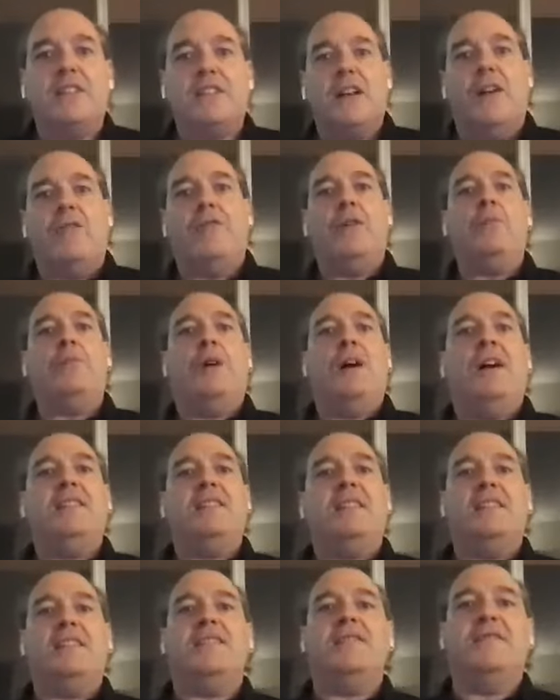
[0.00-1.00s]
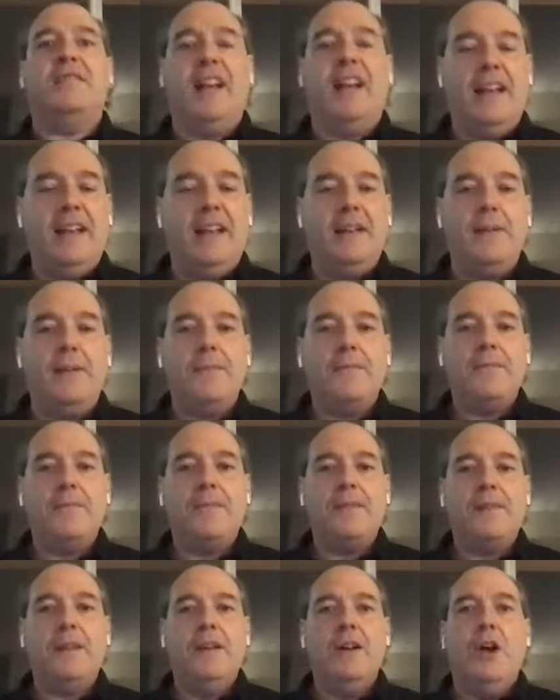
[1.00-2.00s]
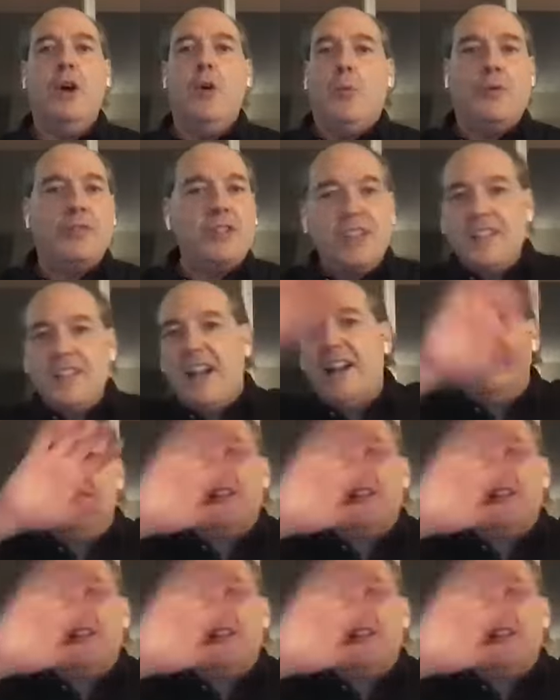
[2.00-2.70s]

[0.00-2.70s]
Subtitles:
discovery process like? We're just kind